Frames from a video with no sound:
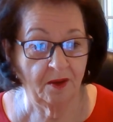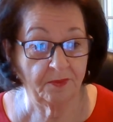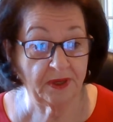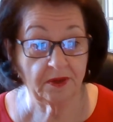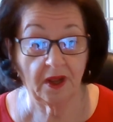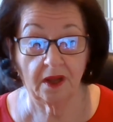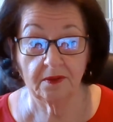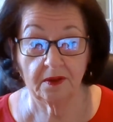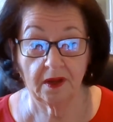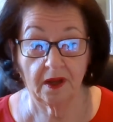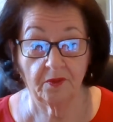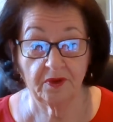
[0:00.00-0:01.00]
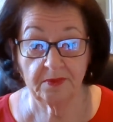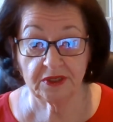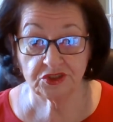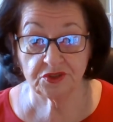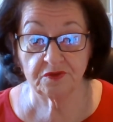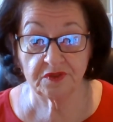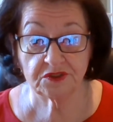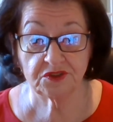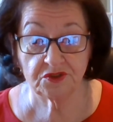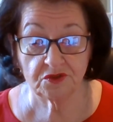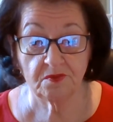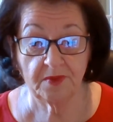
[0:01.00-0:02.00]
I want to make sure that
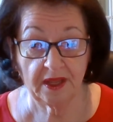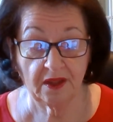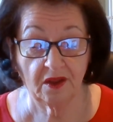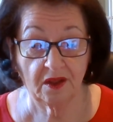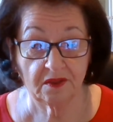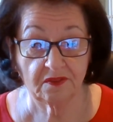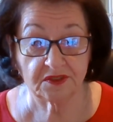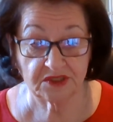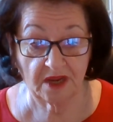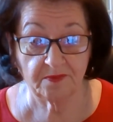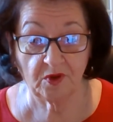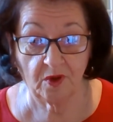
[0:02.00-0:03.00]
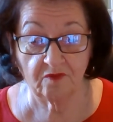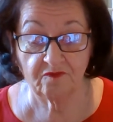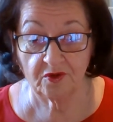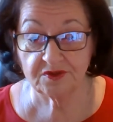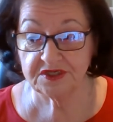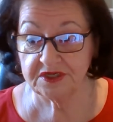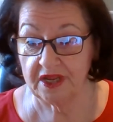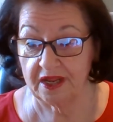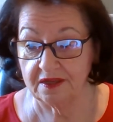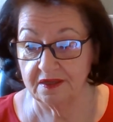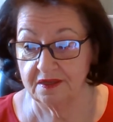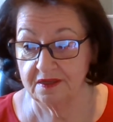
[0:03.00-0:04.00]
you do make the time to go out and vote
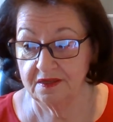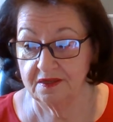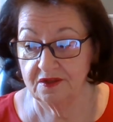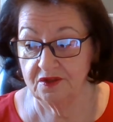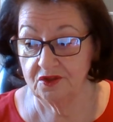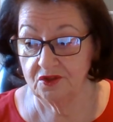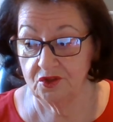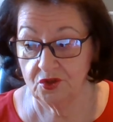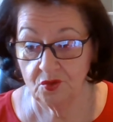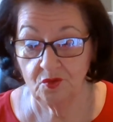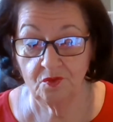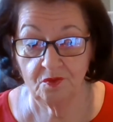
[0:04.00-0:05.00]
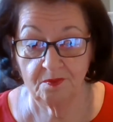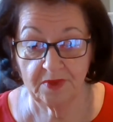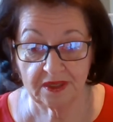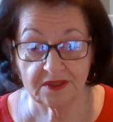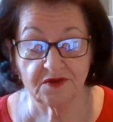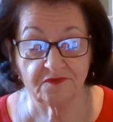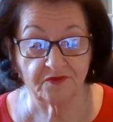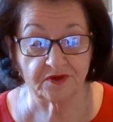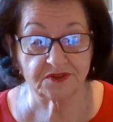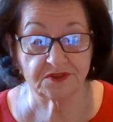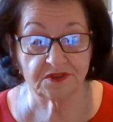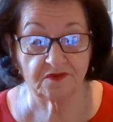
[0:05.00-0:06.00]
today. You make a
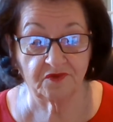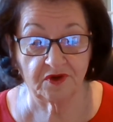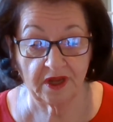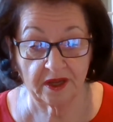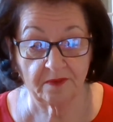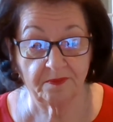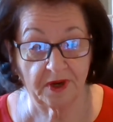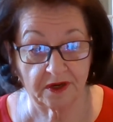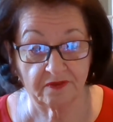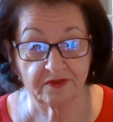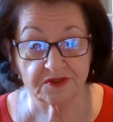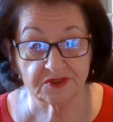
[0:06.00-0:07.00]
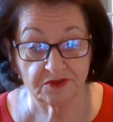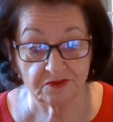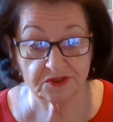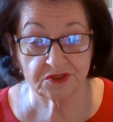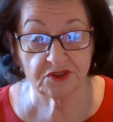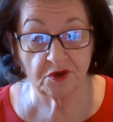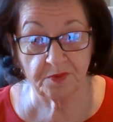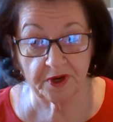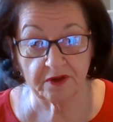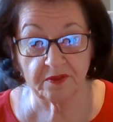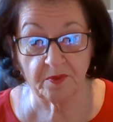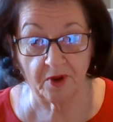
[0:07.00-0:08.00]
difference. If you're not a part of the solution, you're
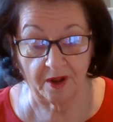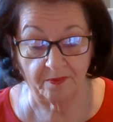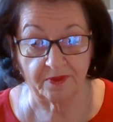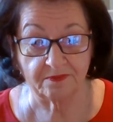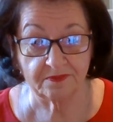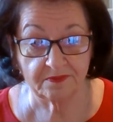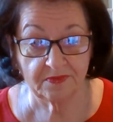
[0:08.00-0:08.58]
part of the problem.